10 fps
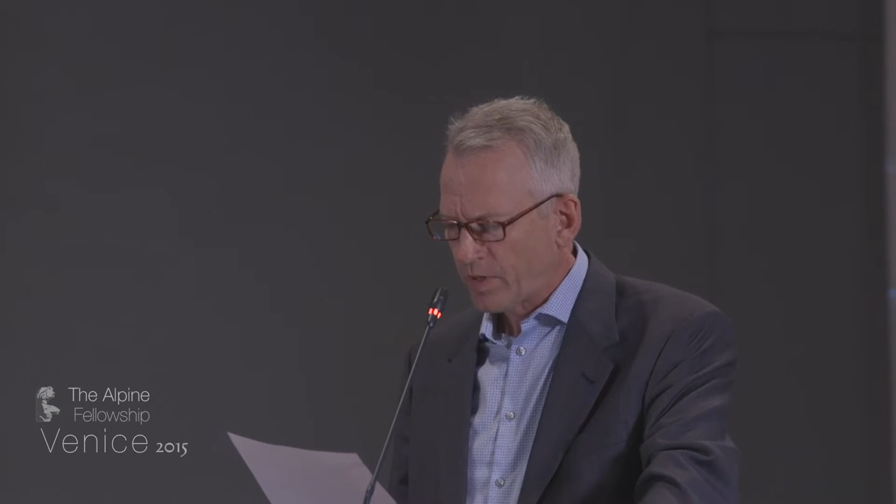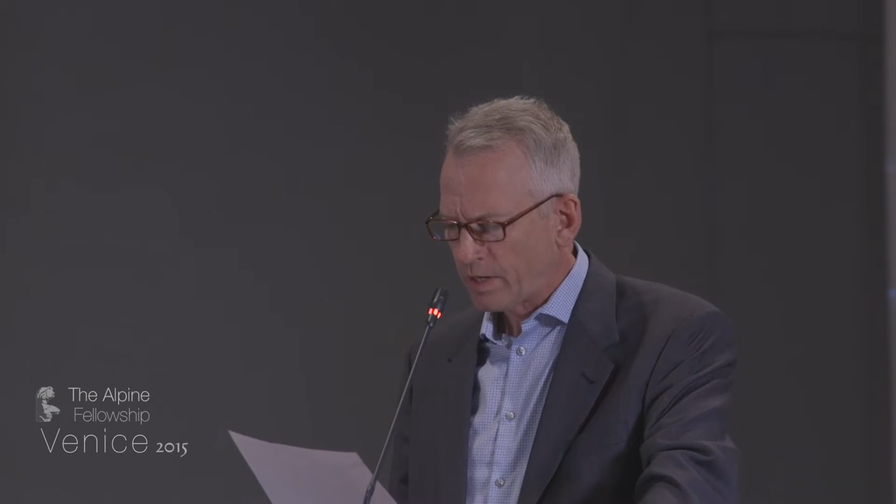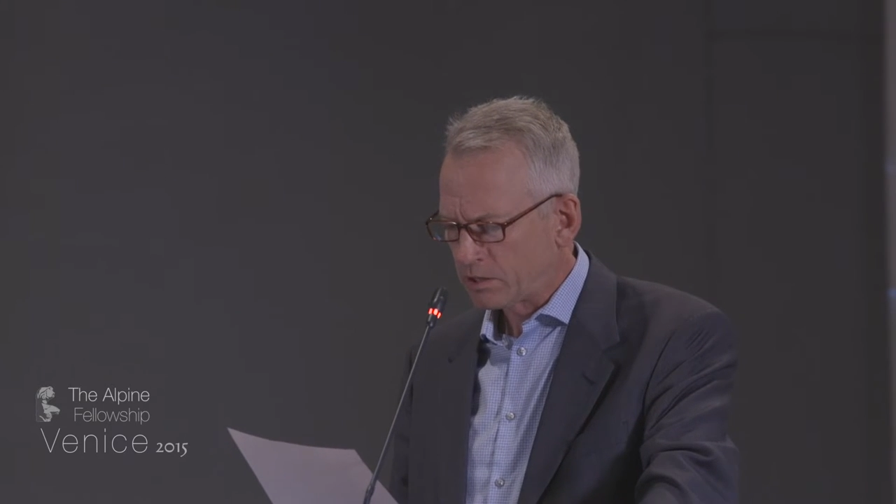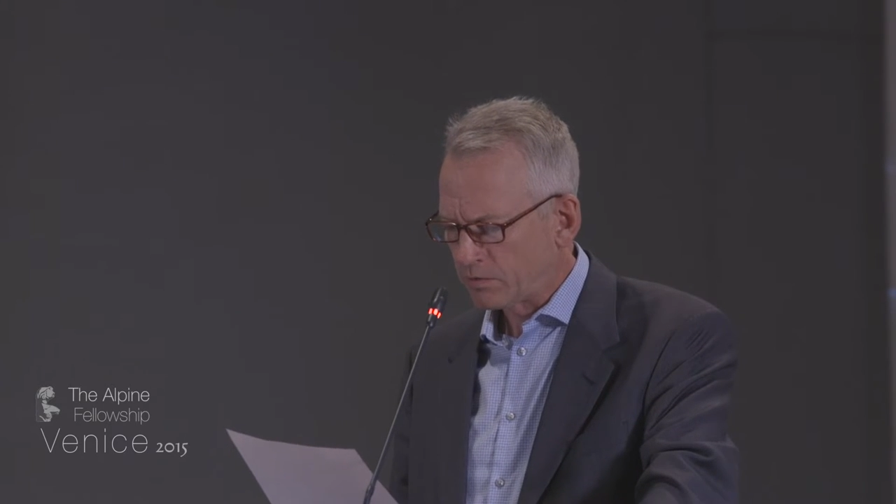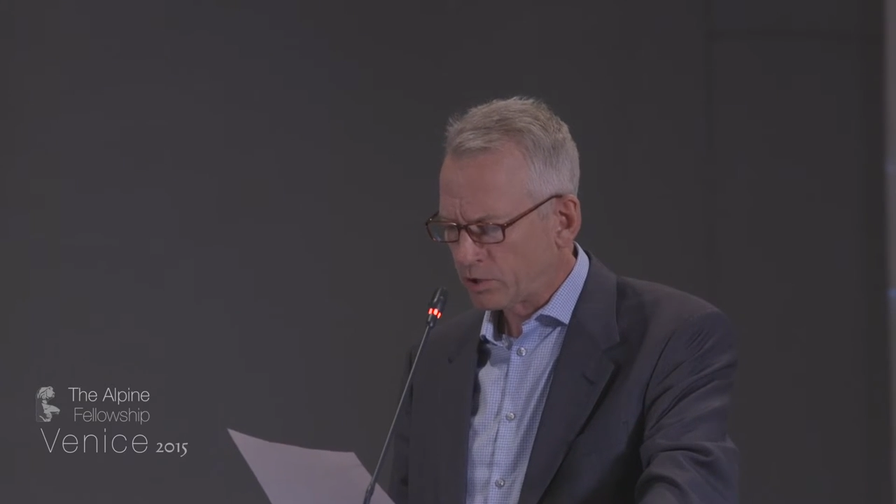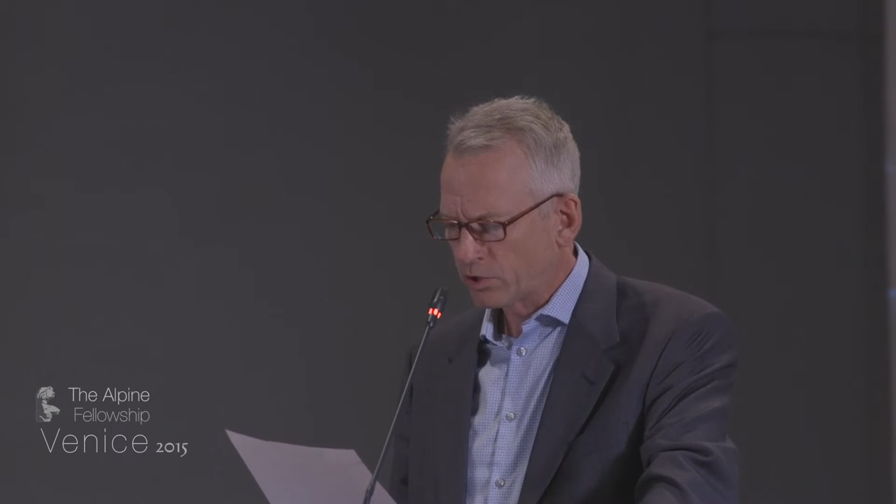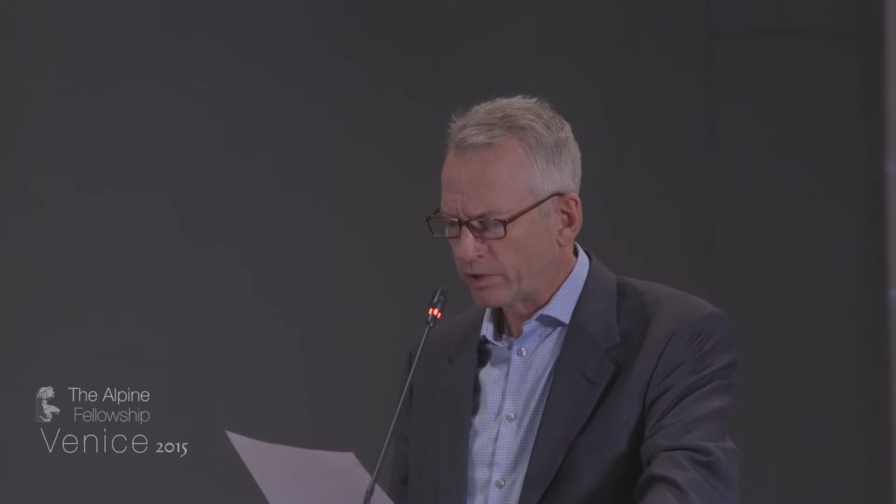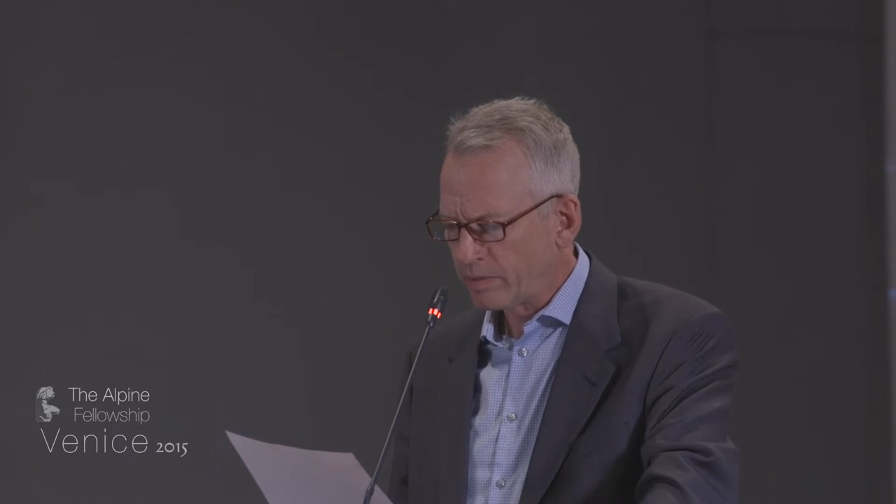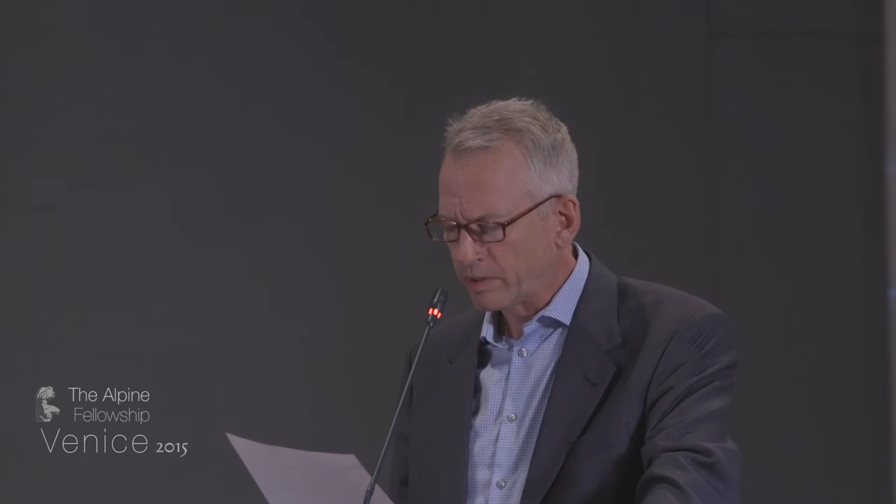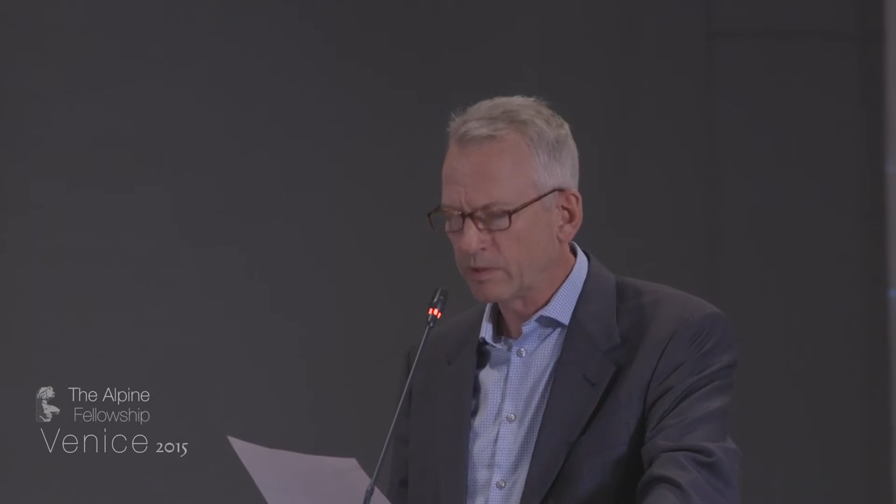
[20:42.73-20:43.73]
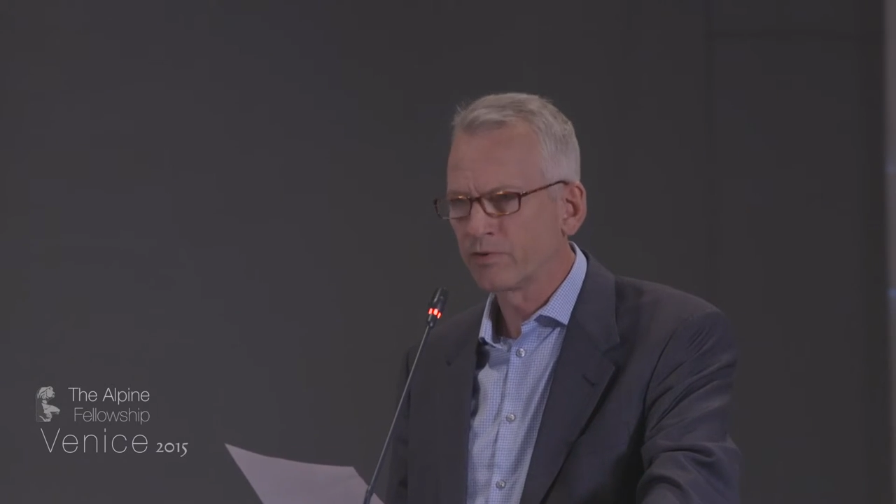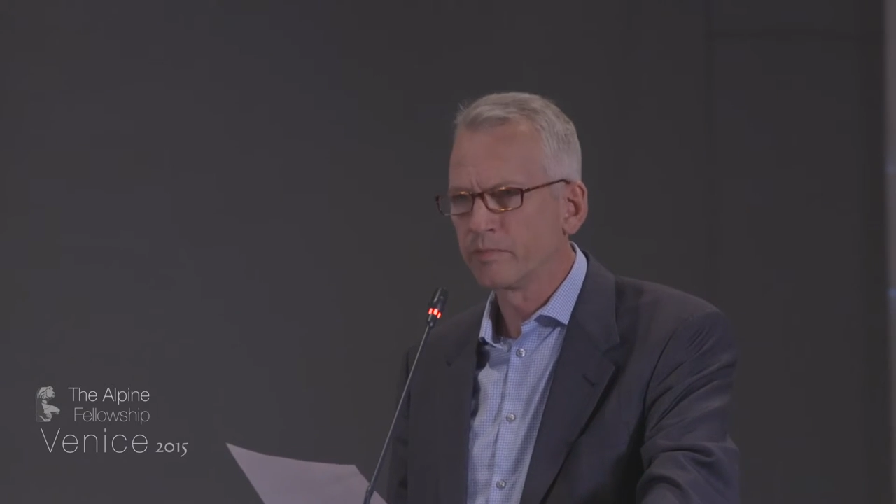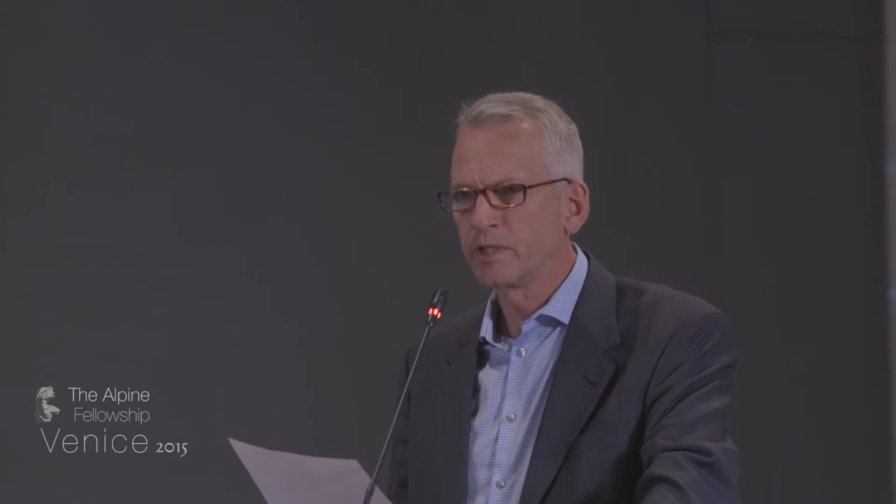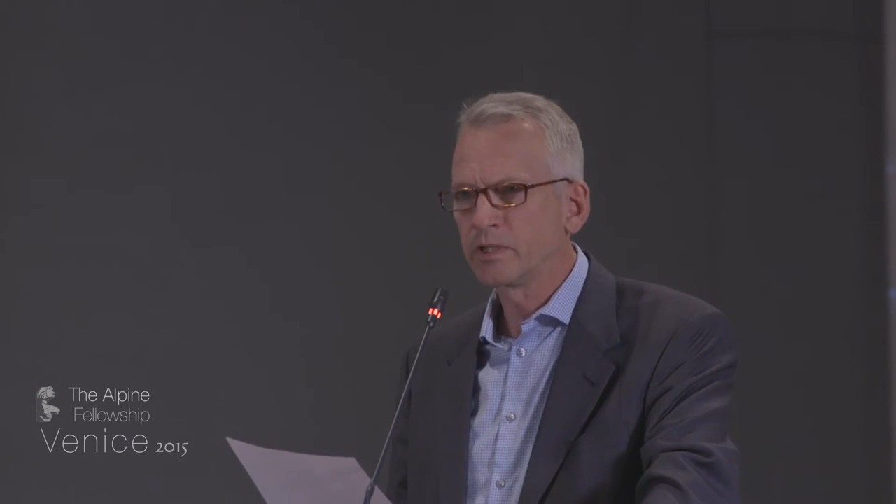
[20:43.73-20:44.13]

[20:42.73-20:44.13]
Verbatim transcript: as if screaming from the